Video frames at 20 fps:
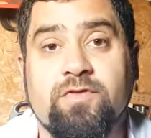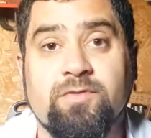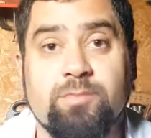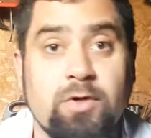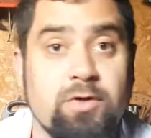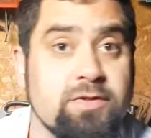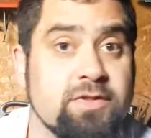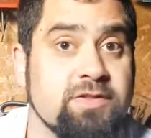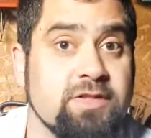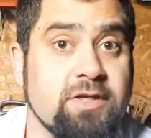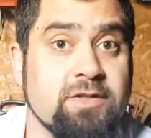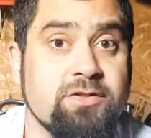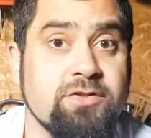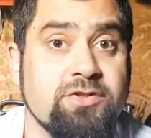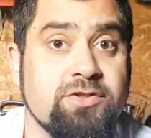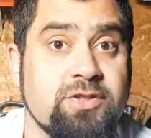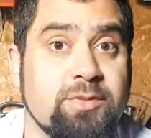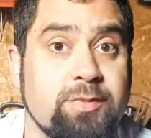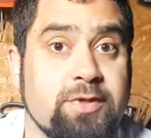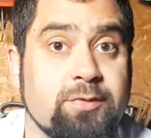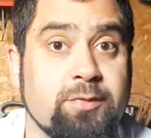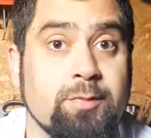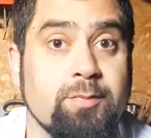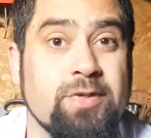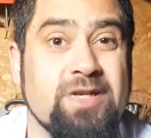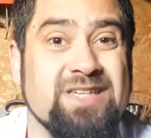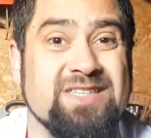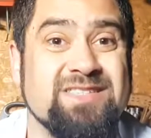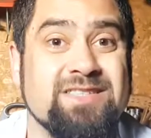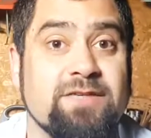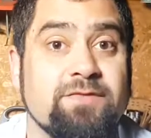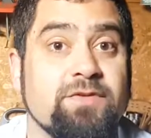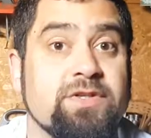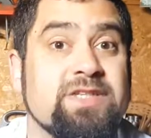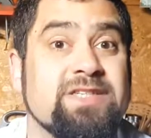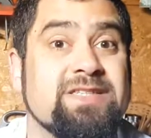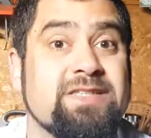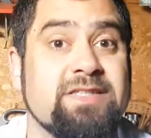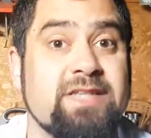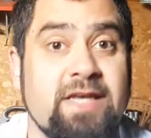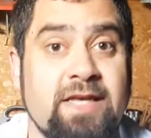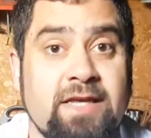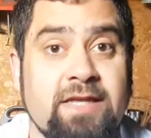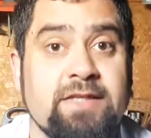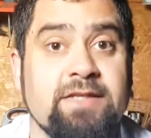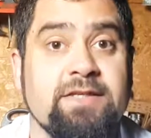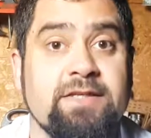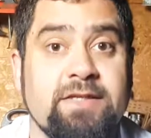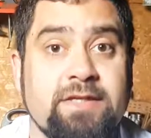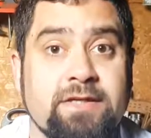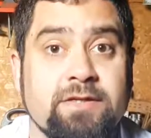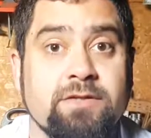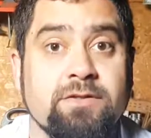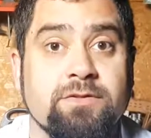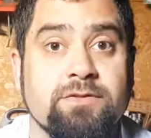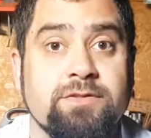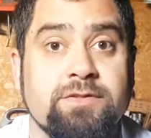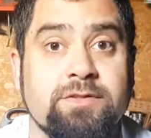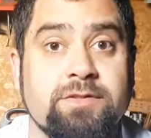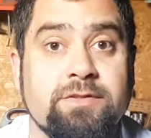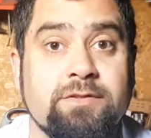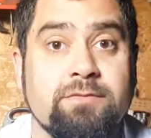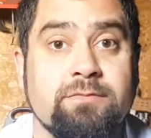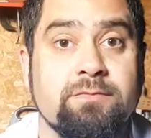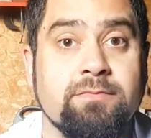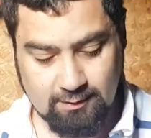Smoke detectors should be replaced every 10 years.